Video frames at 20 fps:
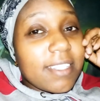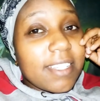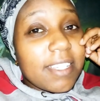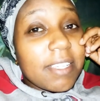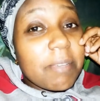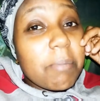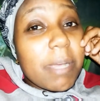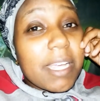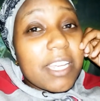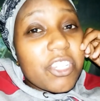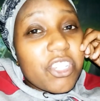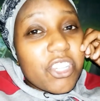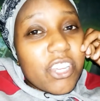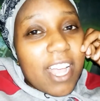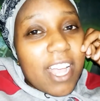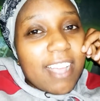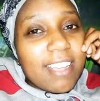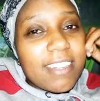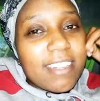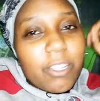
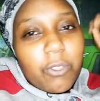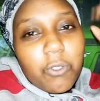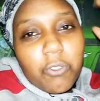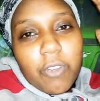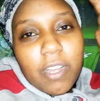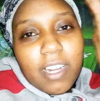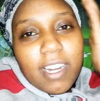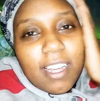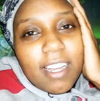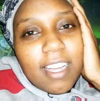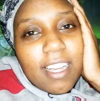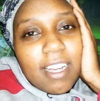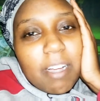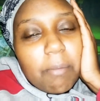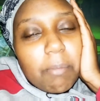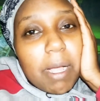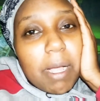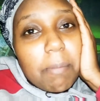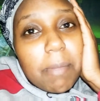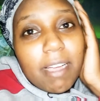himaisha, najua na
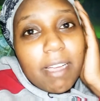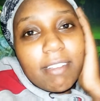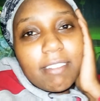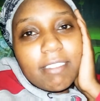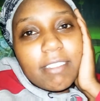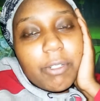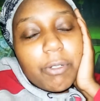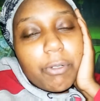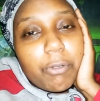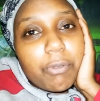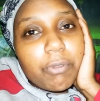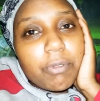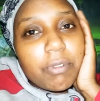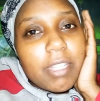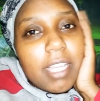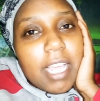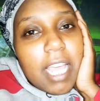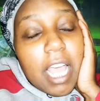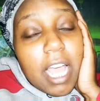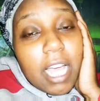kaka mama. I know
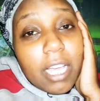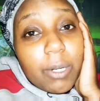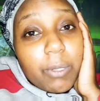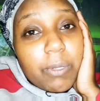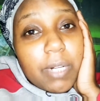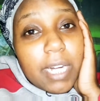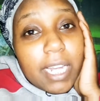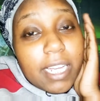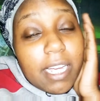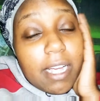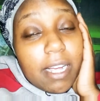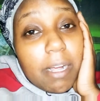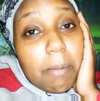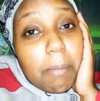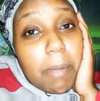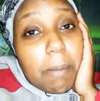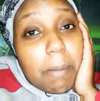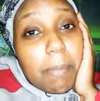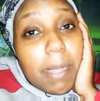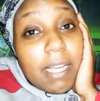I look like
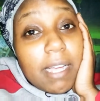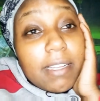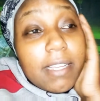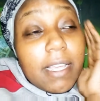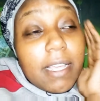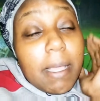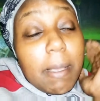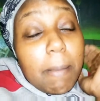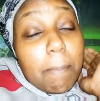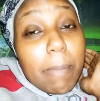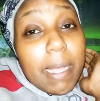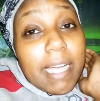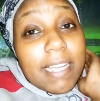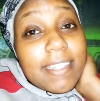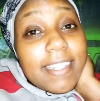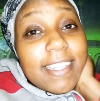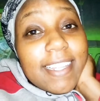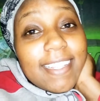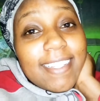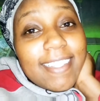kaka mama,
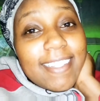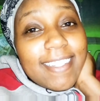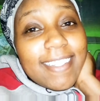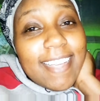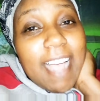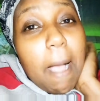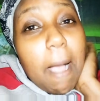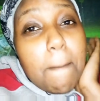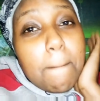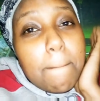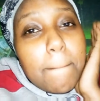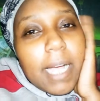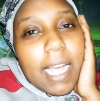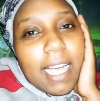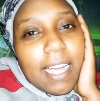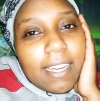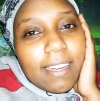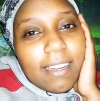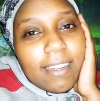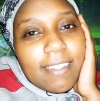but I'm
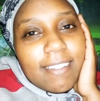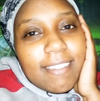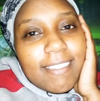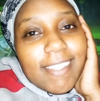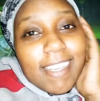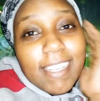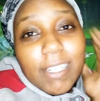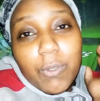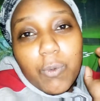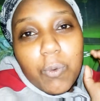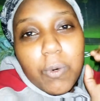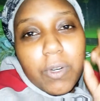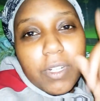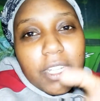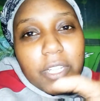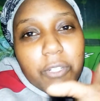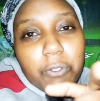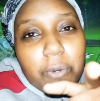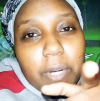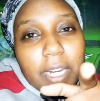back. Just
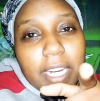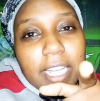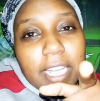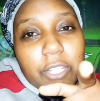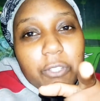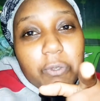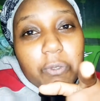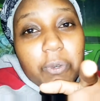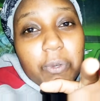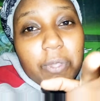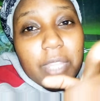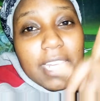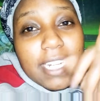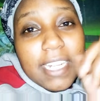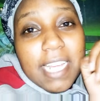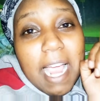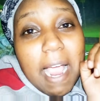wanted to let you know that